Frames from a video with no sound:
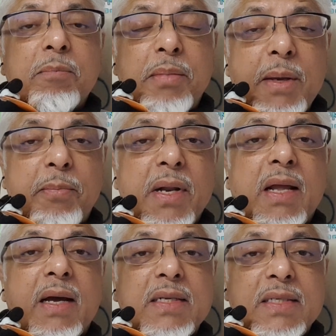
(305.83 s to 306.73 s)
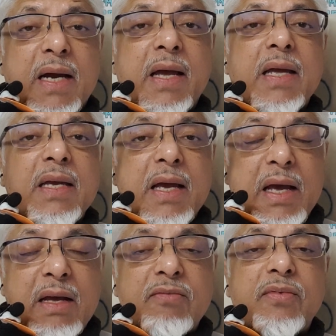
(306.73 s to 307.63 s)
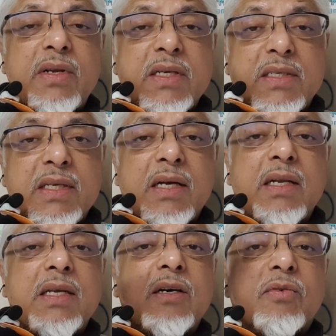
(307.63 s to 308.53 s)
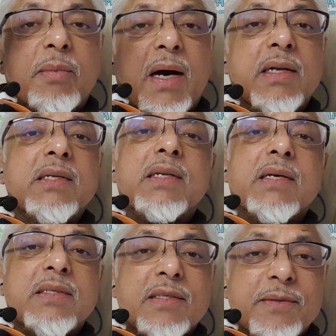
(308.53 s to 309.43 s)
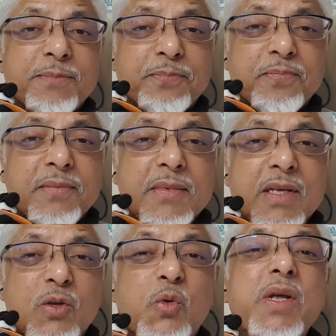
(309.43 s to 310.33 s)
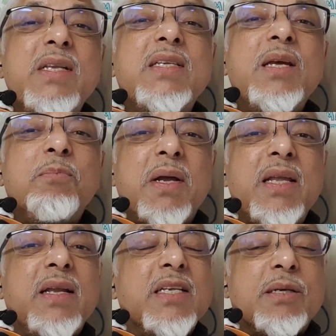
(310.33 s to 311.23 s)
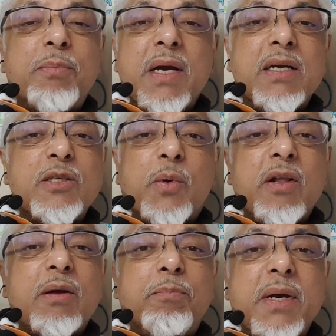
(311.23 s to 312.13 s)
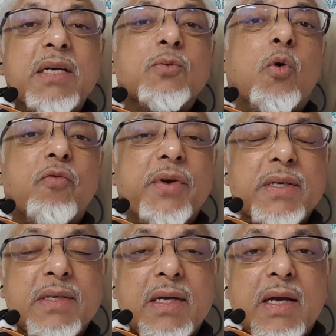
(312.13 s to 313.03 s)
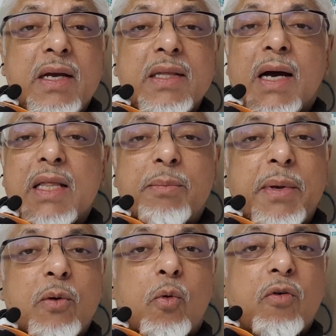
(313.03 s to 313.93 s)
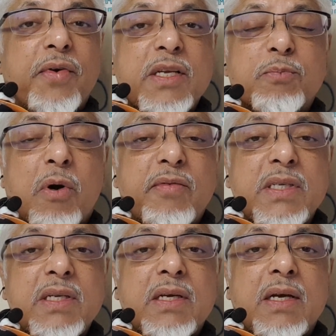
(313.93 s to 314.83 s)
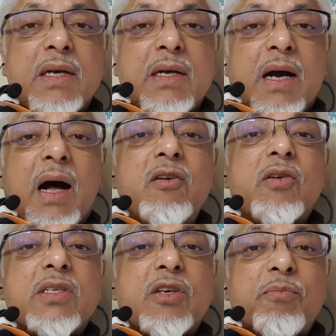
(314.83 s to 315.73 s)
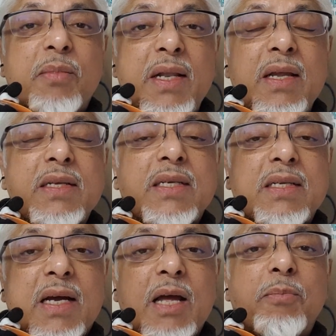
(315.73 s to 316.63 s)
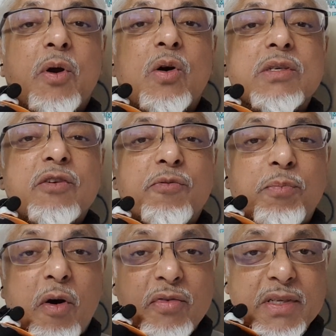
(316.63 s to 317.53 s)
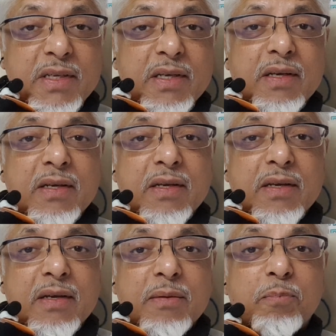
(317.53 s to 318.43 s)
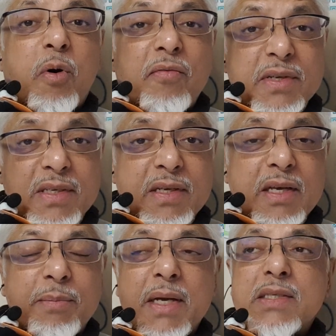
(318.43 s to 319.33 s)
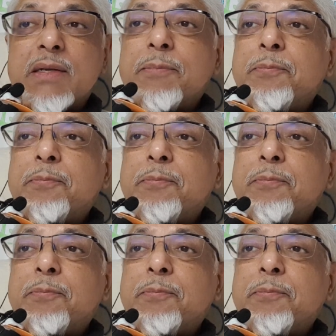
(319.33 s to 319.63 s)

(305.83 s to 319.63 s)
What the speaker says: people are dying every single year from heart attacks. 20 million. It's one of the biggest warfares. The other big warfare is poverty. Hundreds of millions are dying because of poverty. Poverty, imagine.